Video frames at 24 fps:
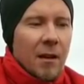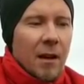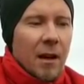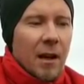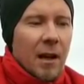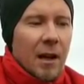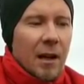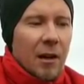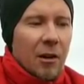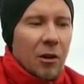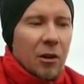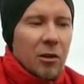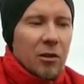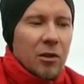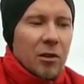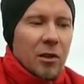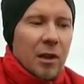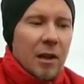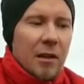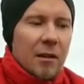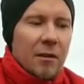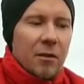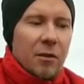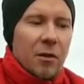also
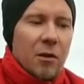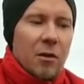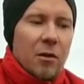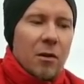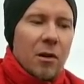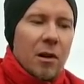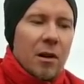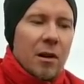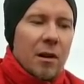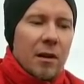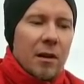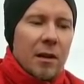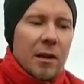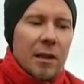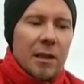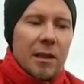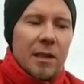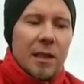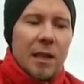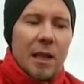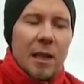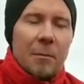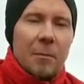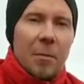can throw
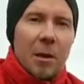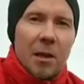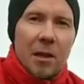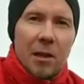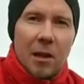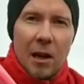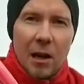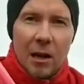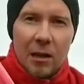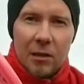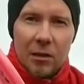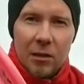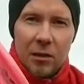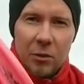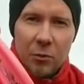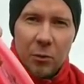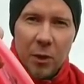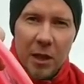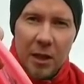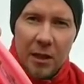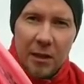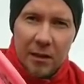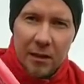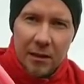steep hyzers
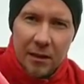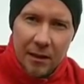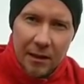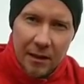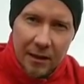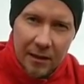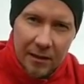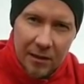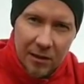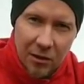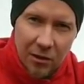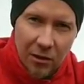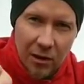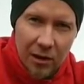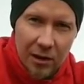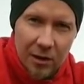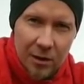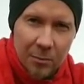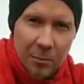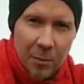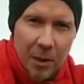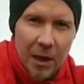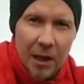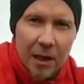with it, and it's gonna
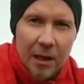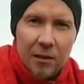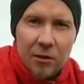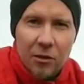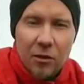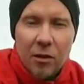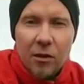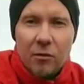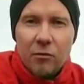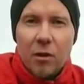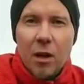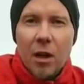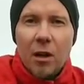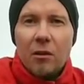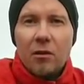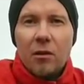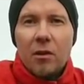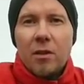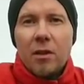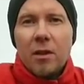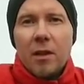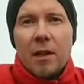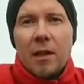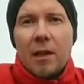spike into the ground
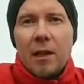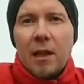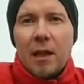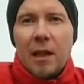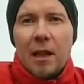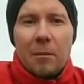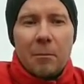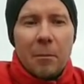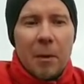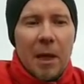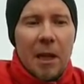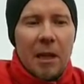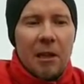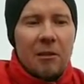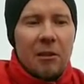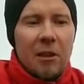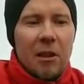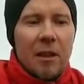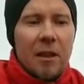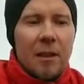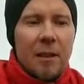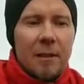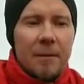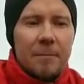
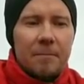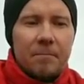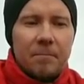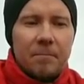immediately.